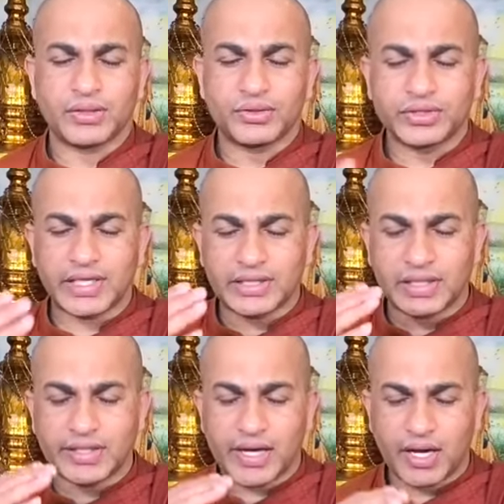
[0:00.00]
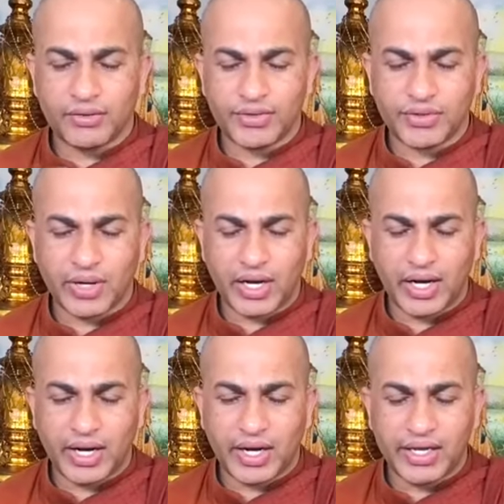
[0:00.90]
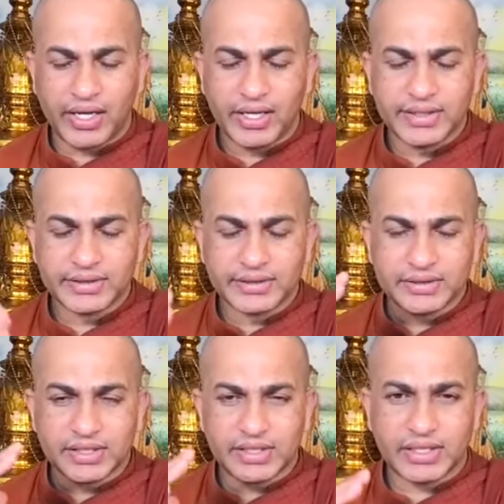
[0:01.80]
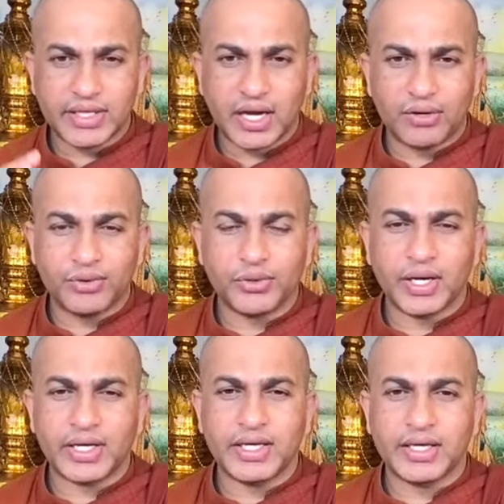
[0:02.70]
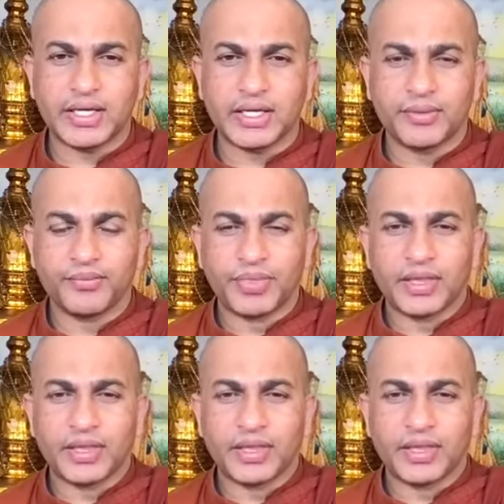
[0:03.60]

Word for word: to settle down your eye, settle down your ear,